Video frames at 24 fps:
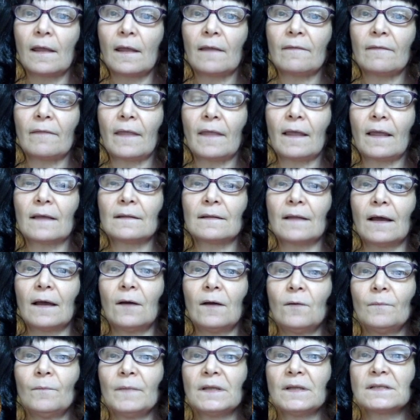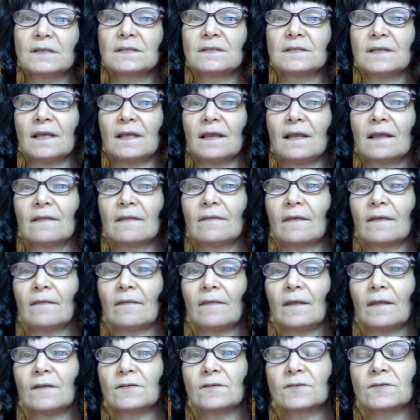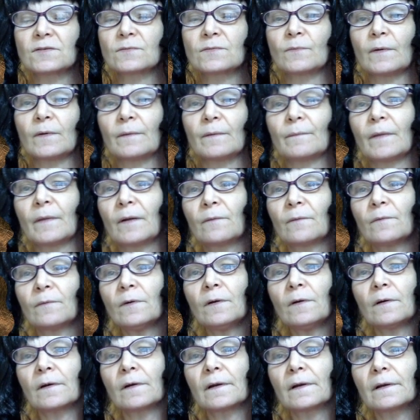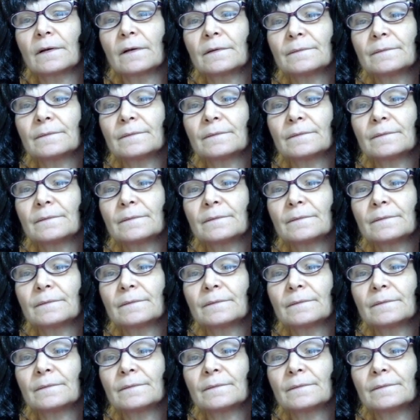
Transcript: and they allow me to take it, then they just win my rook.